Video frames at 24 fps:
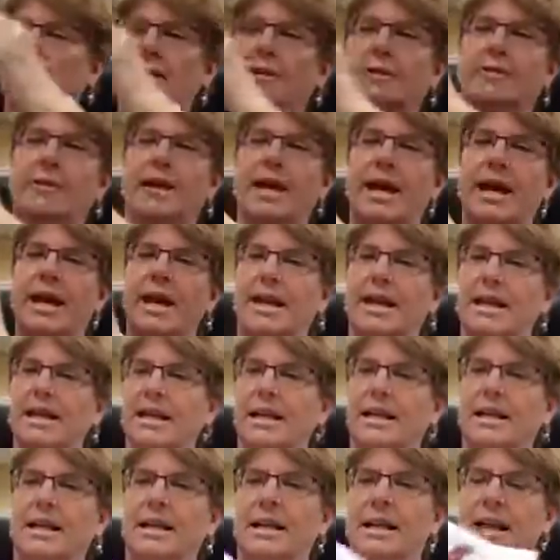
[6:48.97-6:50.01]
Okay?
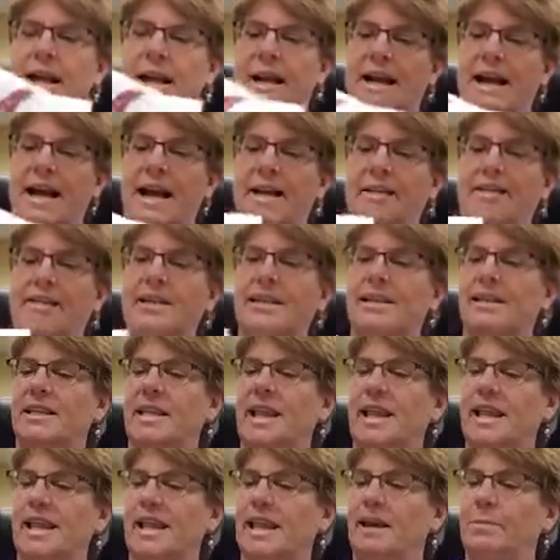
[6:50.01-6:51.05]
Now this
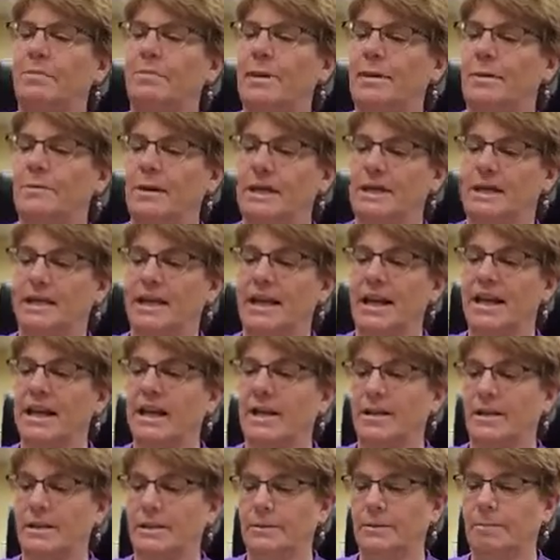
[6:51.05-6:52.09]
can be
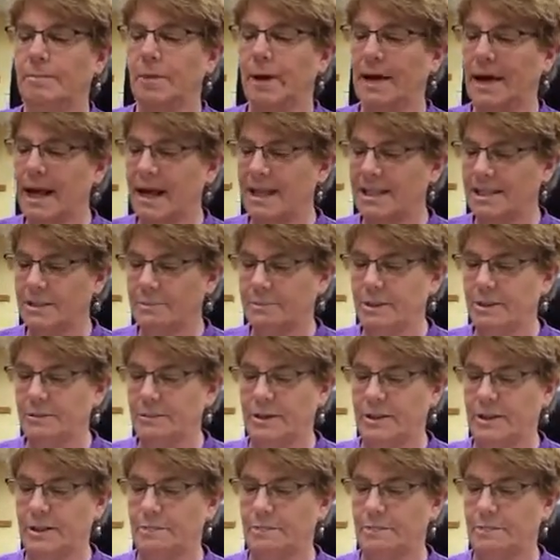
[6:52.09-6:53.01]
recycled, but it has to be